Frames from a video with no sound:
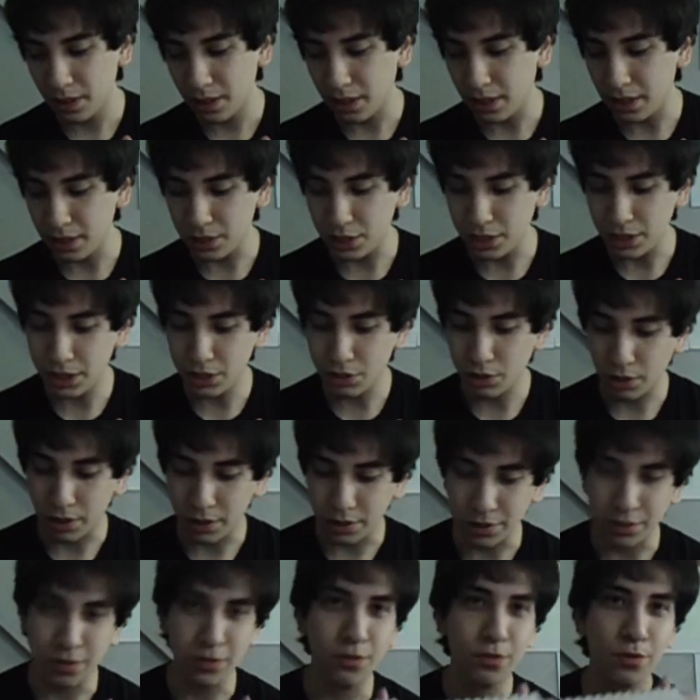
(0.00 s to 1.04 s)
and she
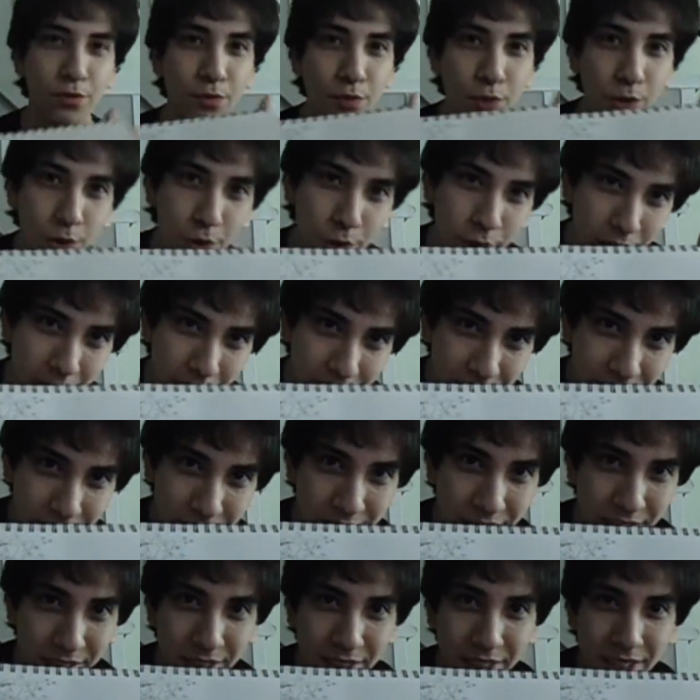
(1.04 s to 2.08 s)
draws
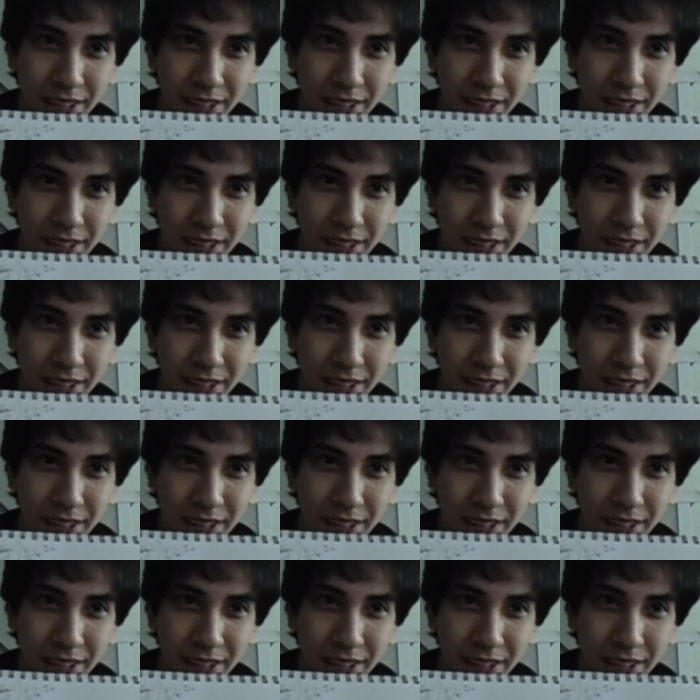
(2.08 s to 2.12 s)
furries.